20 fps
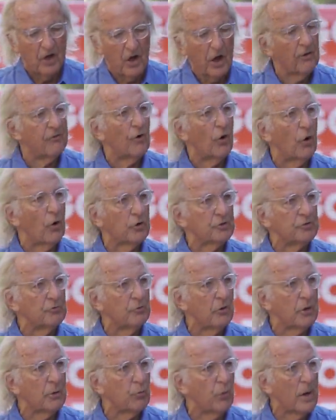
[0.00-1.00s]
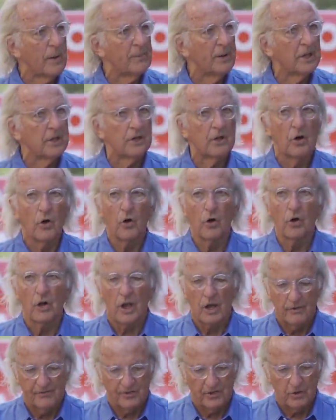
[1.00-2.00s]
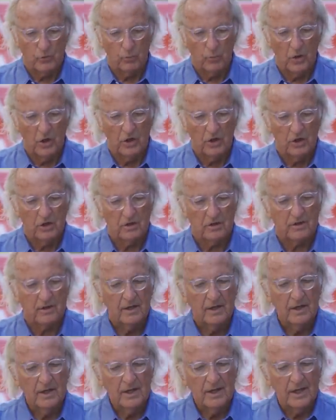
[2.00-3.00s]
of ordinary women all over the world.